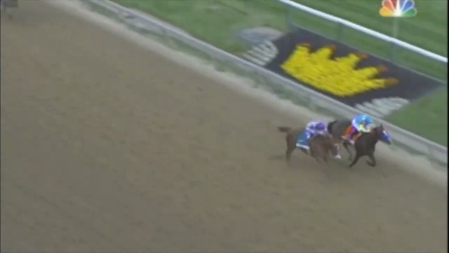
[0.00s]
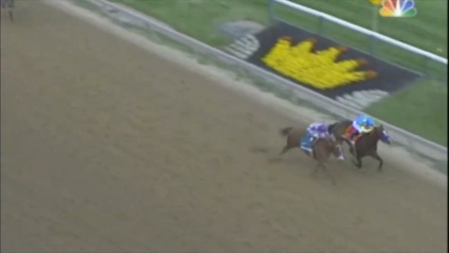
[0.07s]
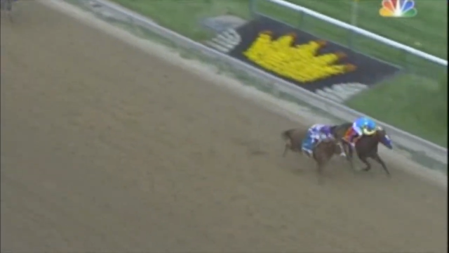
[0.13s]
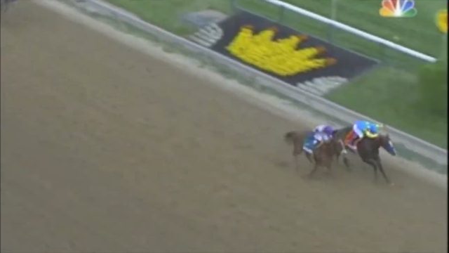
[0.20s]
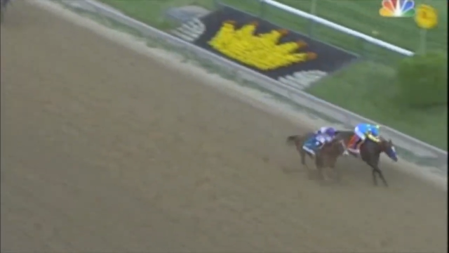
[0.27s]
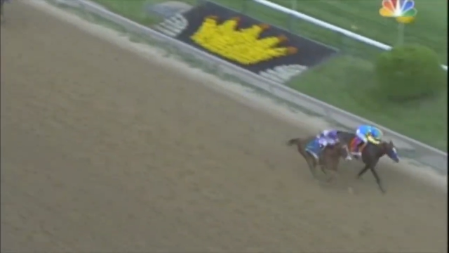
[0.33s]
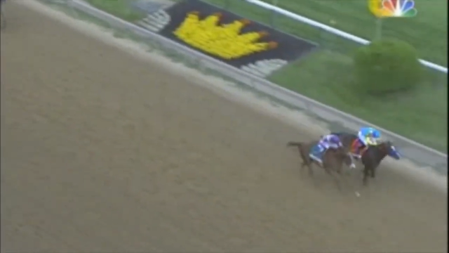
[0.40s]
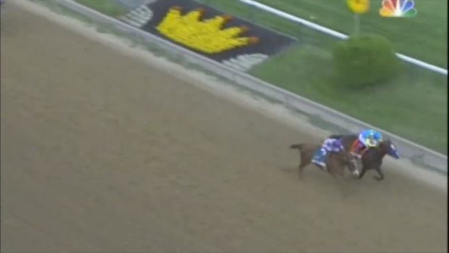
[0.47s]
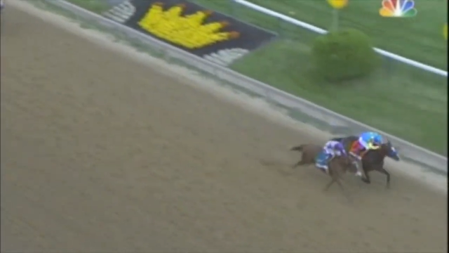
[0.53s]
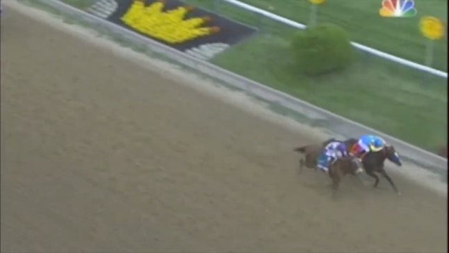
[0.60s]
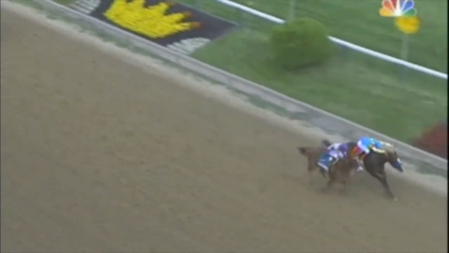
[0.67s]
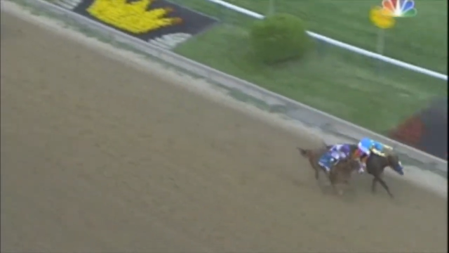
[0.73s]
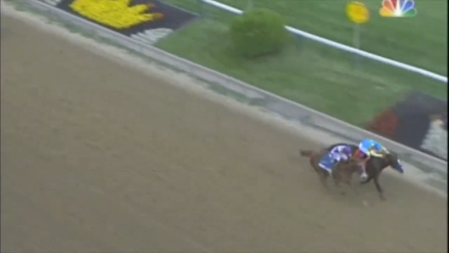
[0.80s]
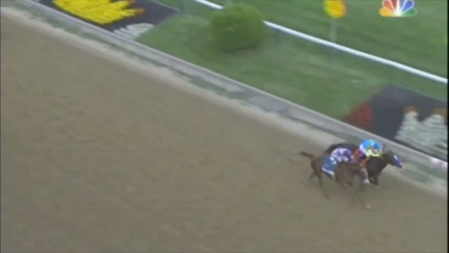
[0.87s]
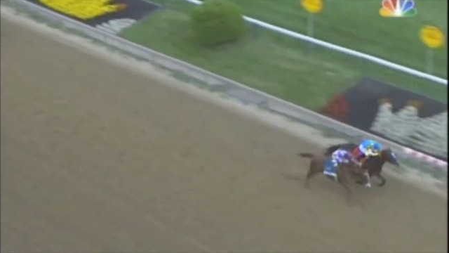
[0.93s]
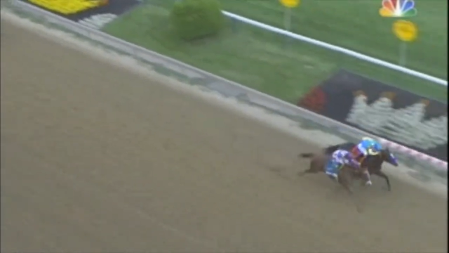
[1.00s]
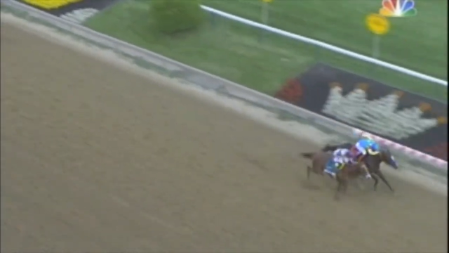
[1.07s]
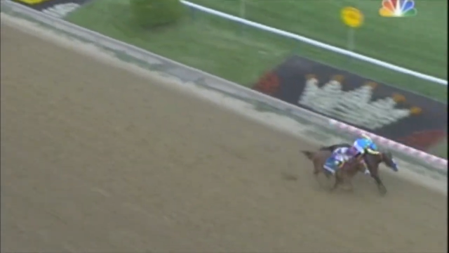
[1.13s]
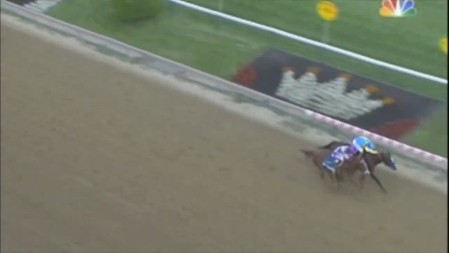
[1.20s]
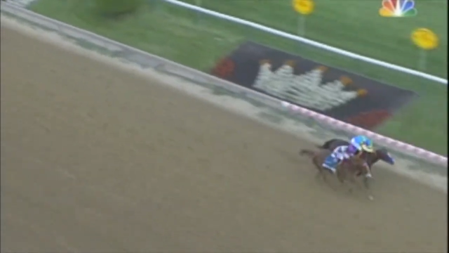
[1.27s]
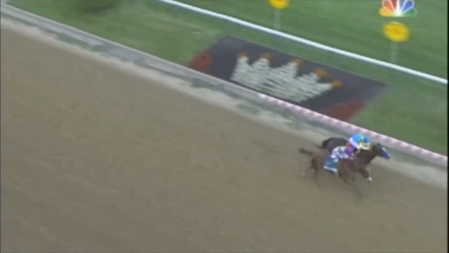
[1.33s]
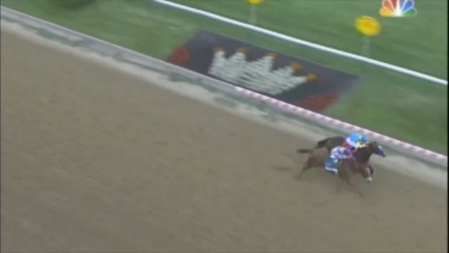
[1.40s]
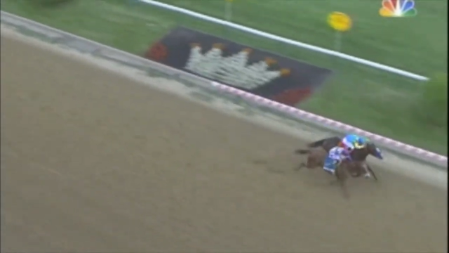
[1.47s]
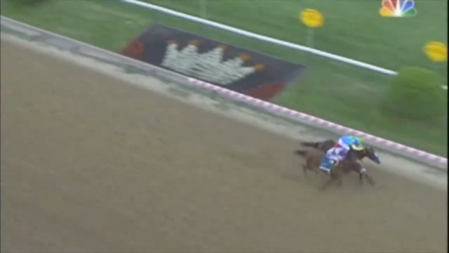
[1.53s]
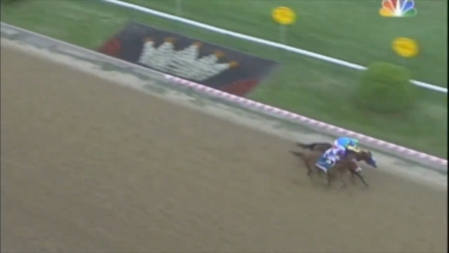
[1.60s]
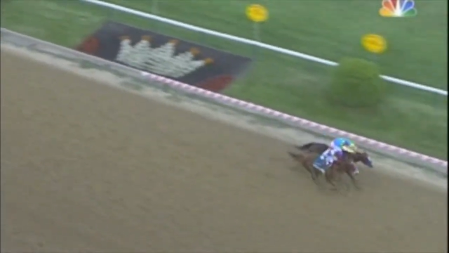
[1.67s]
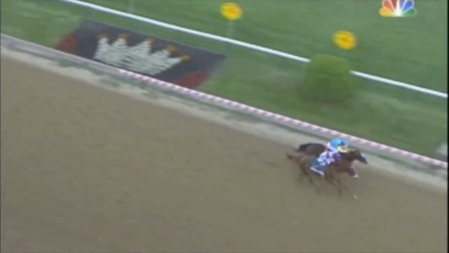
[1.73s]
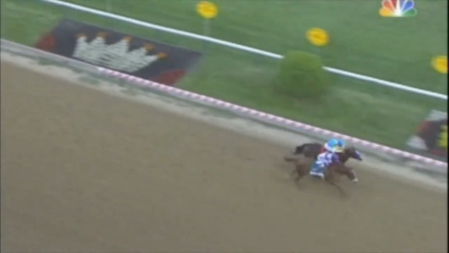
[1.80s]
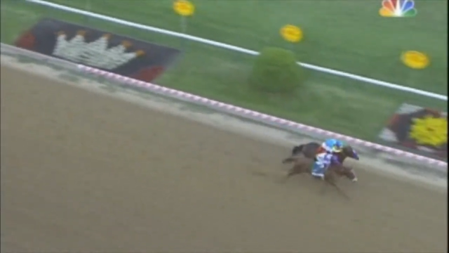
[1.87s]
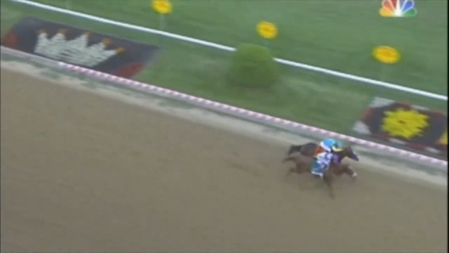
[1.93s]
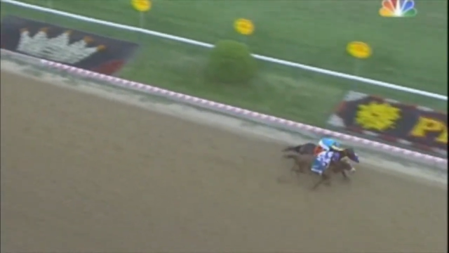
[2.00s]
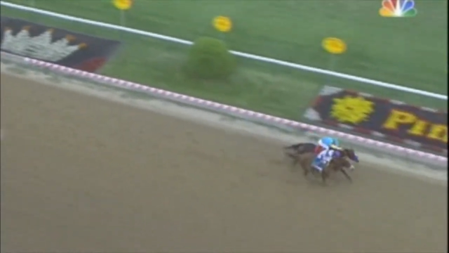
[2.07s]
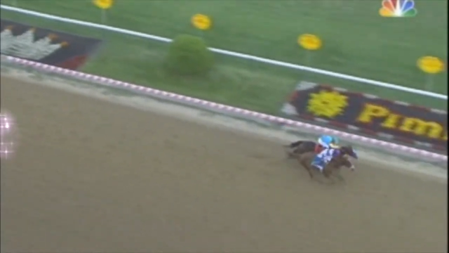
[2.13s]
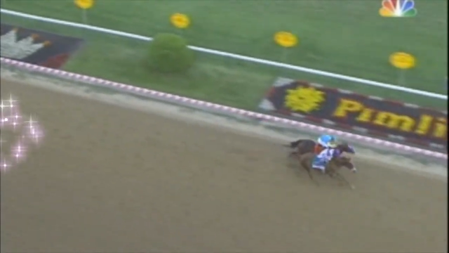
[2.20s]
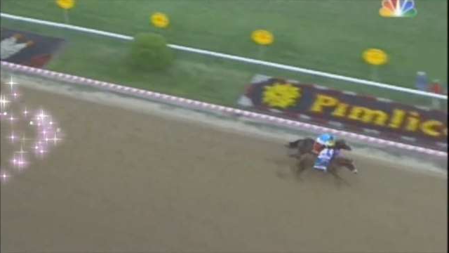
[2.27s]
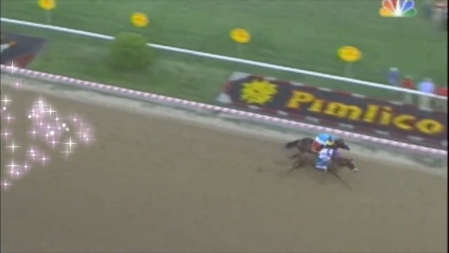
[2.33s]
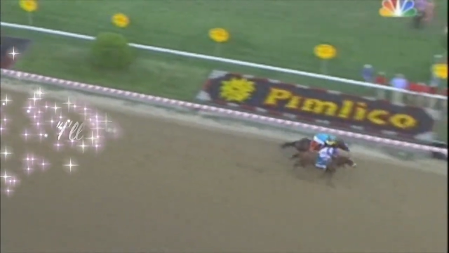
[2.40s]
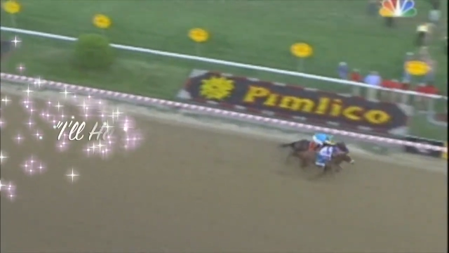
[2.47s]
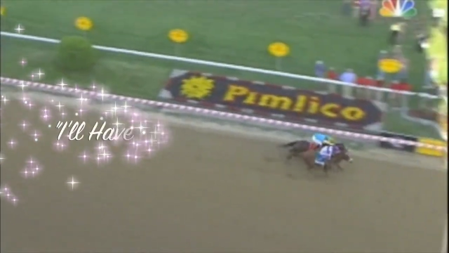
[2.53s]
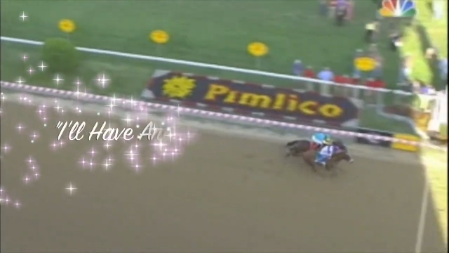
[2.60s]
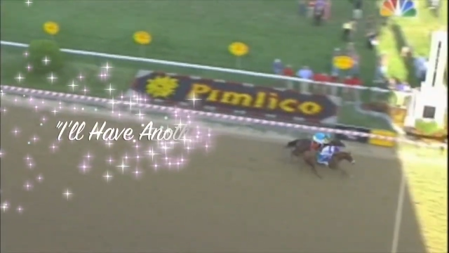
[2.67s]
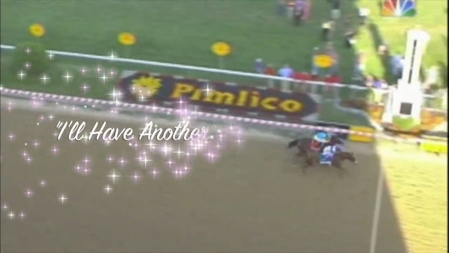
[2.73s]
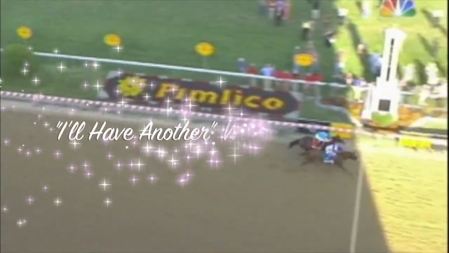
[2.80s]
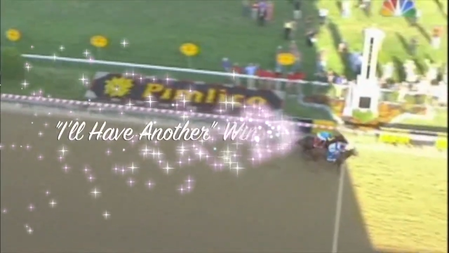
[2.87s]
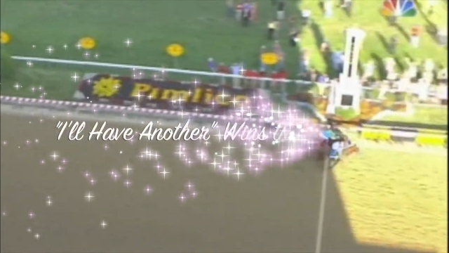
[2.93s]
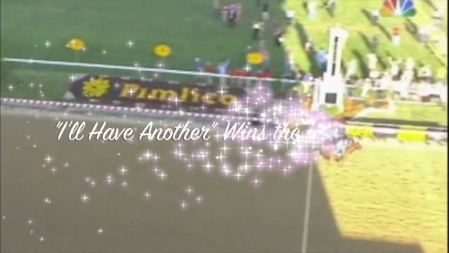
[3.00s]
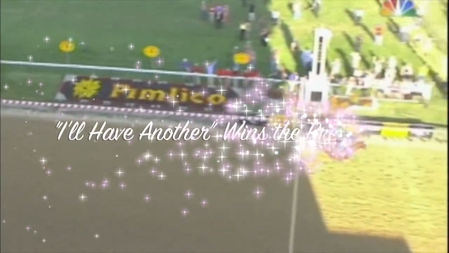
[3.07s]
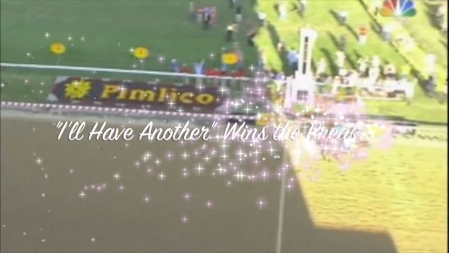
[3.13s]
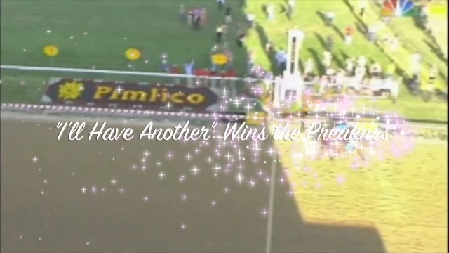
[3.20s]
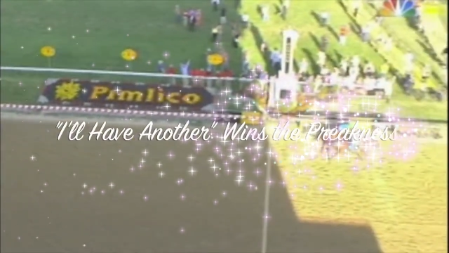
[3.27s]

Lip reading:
Nobody's mouth can be seen.